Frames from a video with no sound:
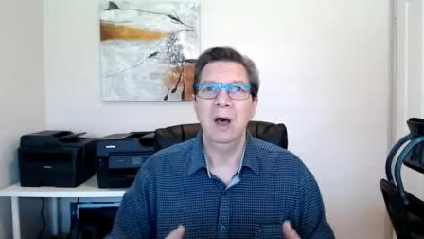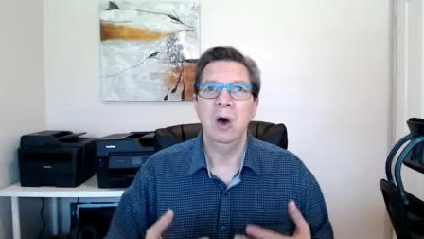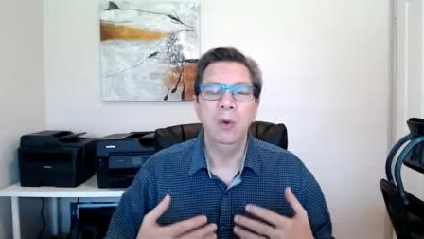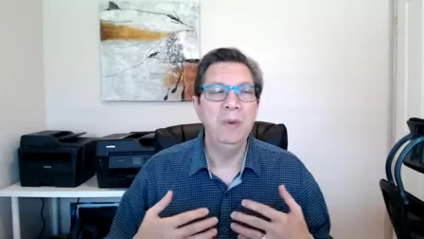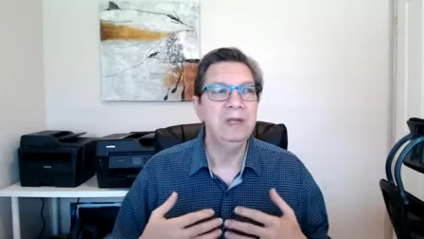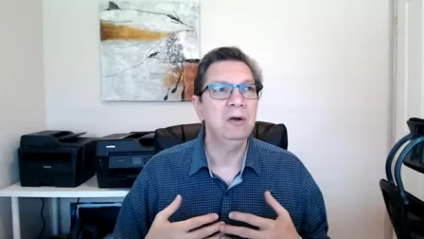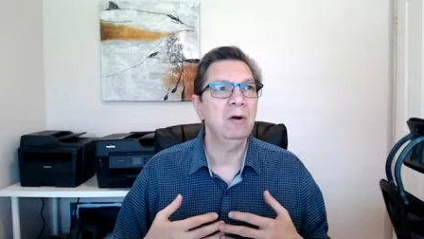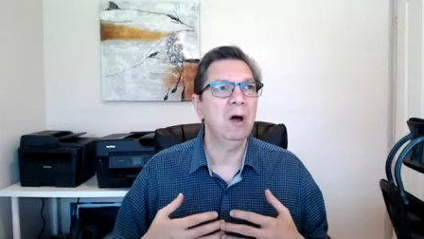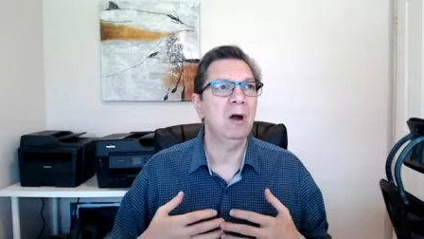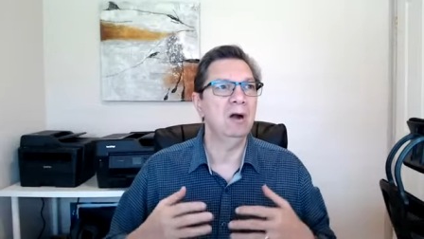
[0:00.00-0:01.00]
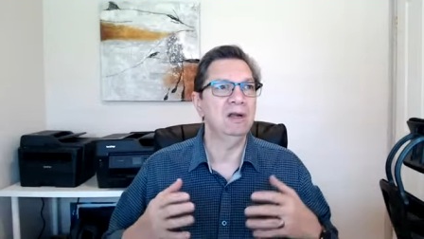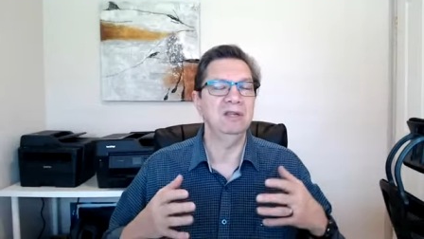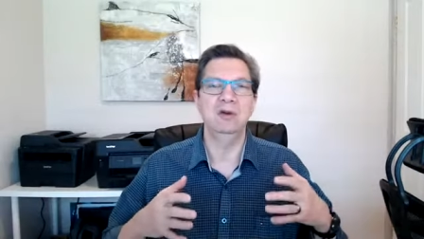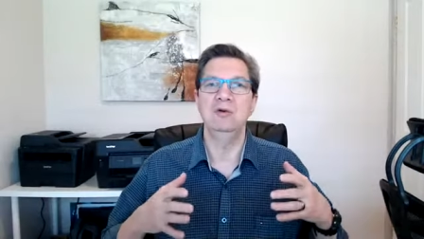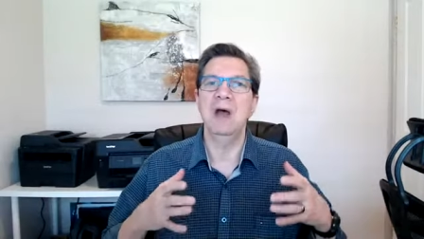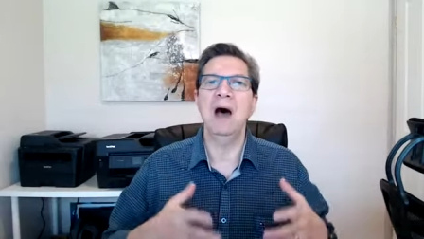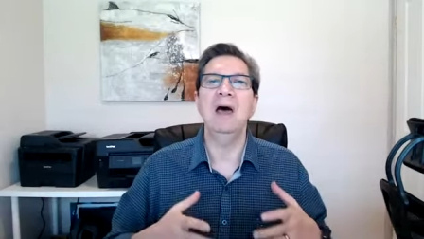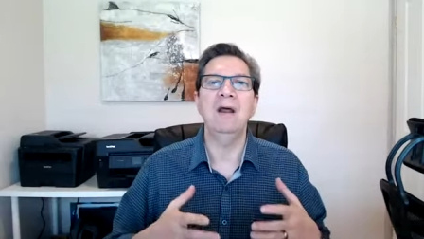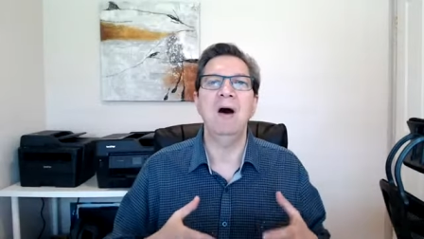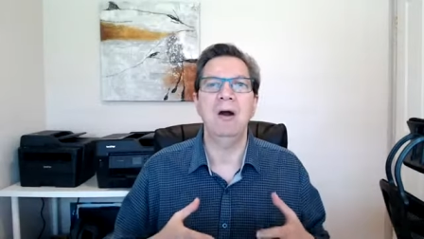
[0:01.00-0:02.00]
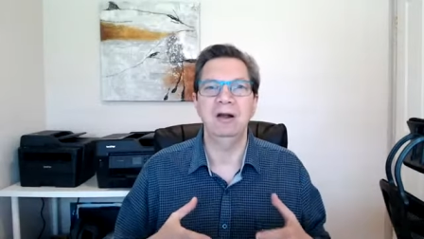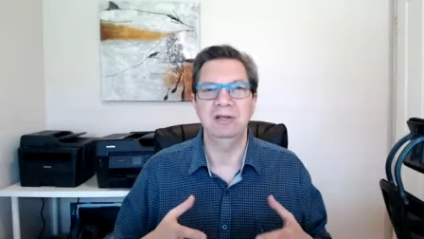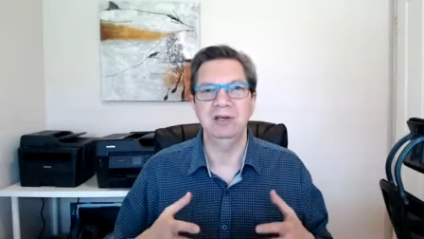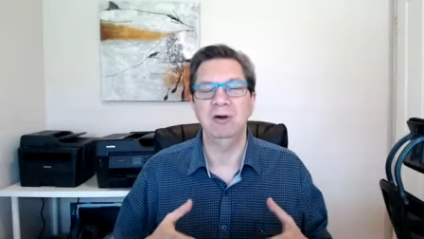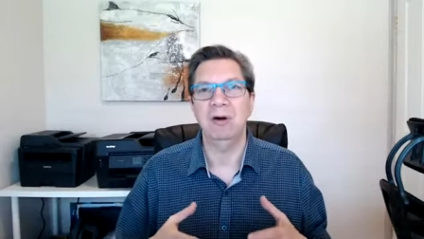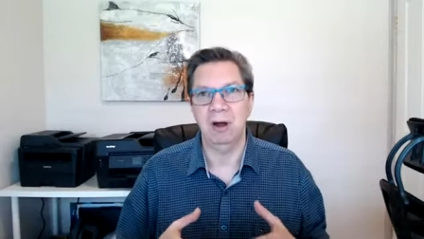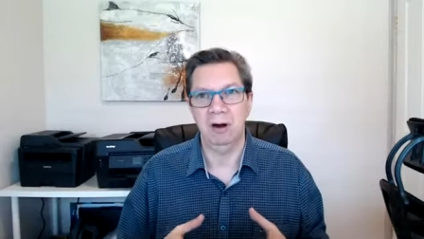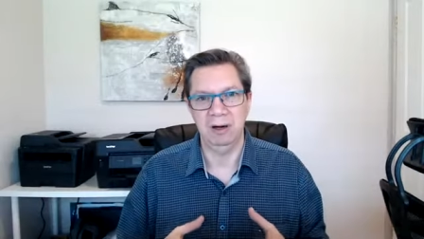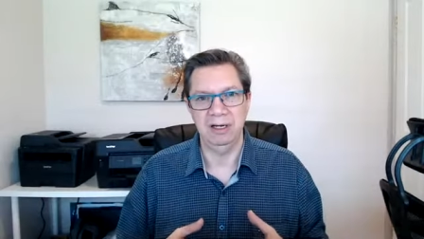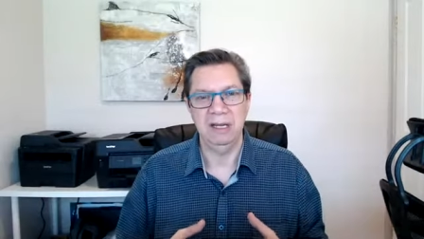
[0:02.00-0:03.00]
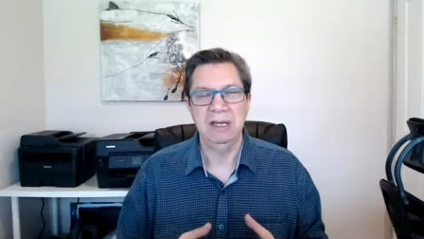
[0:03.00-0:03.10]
Open your heart. Do not harden your heart.